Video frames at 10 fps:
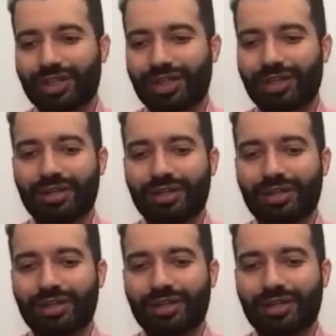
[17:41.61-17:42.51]
and
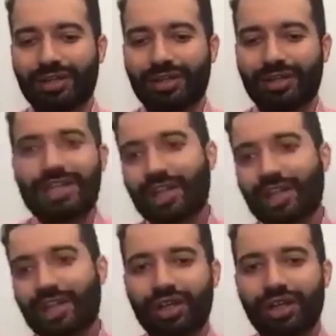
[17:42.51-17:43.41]
it's
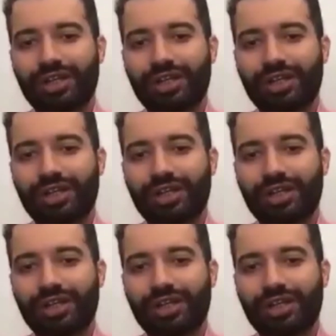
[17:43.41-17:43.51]
natural